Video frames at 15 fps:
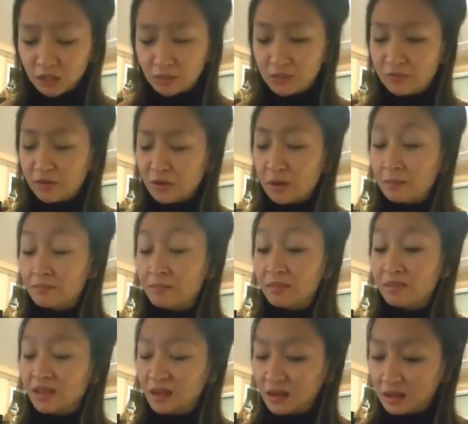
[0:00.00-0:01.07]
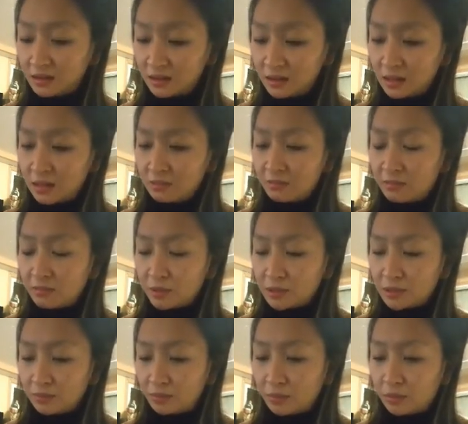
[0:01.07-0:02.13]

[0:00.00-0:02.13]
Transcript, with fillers: She was very empathetic, but most